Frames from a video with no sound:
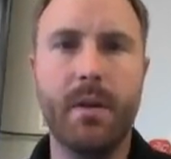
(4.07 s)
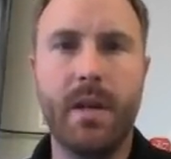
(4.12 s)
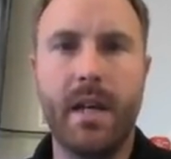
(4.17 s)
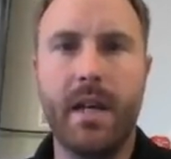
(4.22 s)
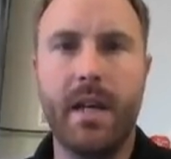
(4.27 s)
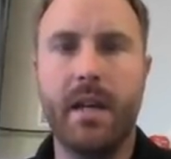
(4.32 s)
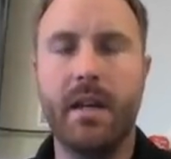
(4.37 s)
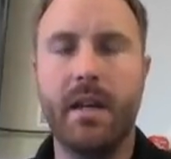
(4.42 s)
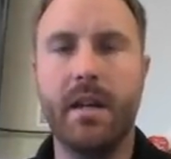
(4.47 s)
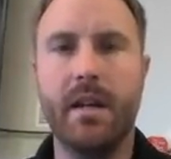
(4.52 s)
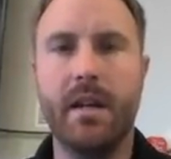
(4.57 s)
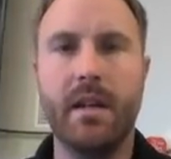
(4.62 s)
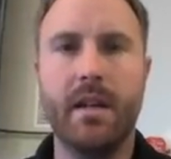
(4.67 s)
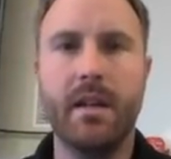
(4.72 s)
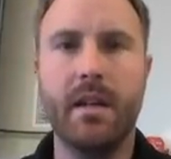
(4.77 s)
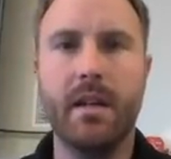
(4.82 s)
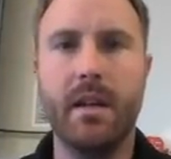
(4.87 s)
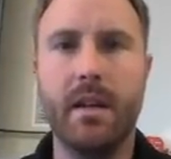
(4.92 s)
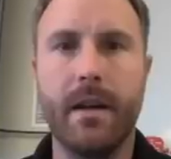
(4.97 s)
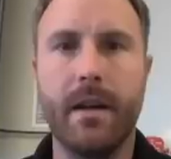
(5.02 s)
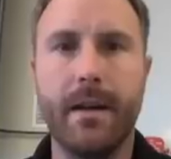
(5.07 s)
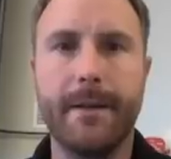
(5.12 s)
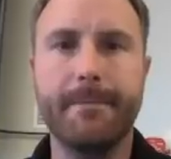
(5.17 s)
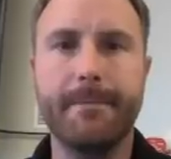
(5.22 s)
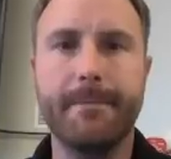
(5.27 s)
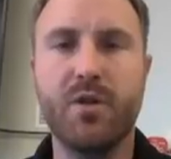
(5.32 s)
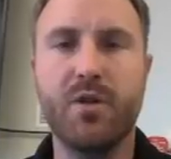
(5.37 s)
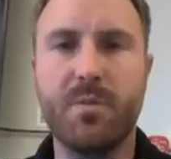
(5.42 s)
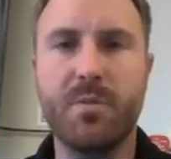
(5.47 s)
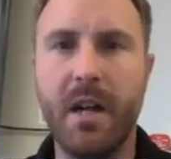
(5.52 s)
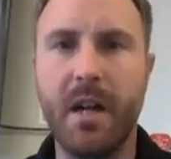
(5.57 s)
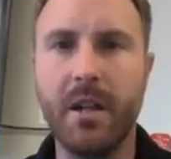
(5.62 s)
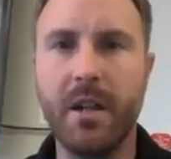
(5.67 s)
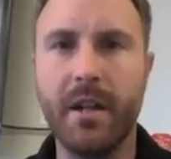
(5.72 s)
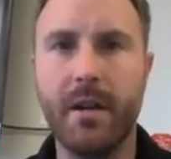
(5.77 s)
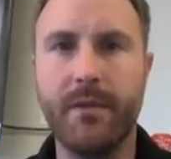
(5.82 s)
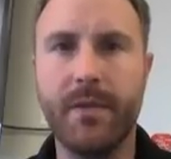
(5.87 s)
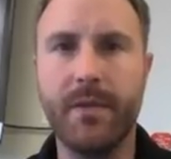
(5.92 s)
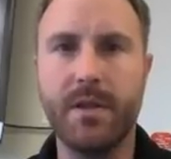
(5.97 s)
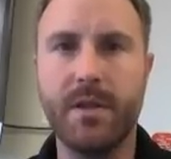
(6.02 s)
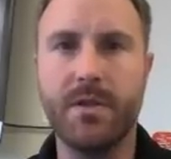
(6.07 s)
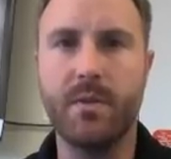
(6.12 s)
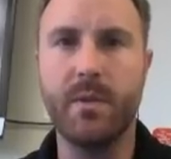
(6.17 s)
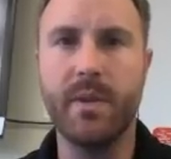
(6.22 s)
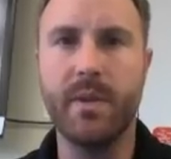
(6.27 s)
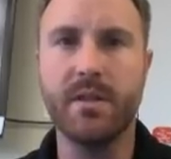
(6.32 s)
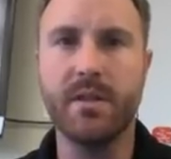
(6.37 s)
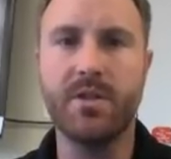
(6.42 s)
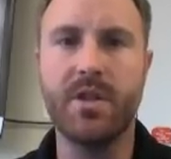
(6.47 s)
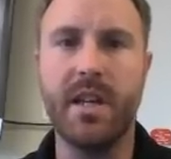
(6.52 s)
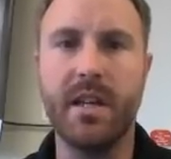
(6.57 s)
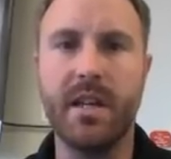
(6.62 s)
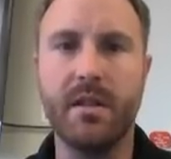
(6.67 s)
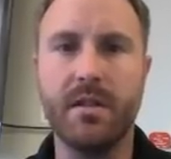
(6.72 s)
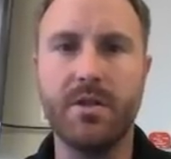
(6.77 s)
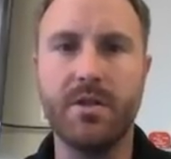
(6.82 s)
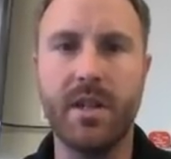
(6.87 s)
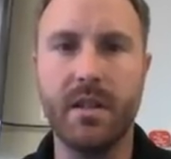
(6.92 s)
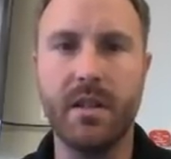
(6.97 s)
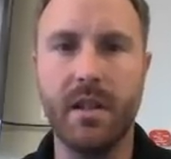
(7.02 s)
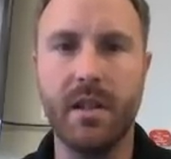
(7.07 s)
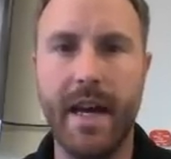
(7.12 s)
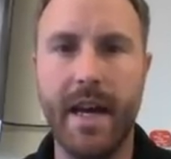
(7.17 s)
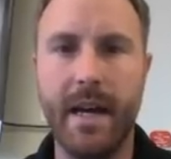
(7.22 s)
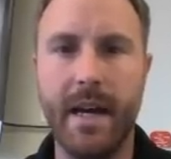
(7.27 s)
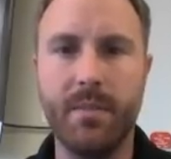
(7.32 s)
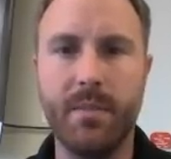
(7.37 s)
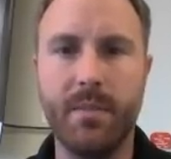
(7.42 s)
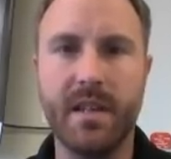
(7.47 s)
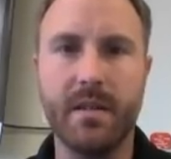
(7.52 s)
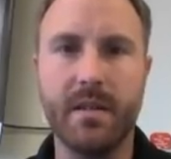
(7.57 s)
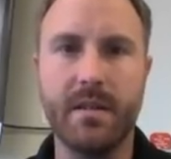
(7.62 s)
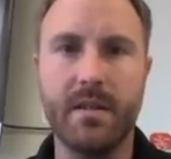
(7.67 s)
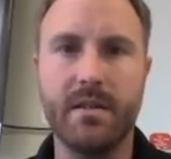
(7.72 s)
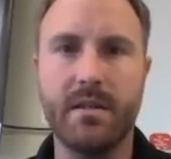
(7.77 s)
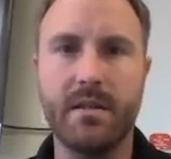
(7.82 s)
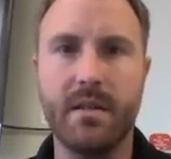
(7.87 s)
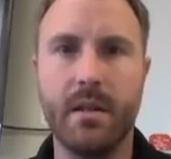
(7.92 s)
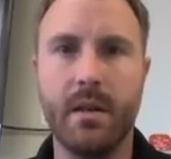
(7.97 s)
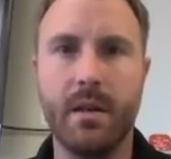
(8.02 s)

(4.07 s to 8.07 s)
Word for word: and um, it was probably our first real challenging lab because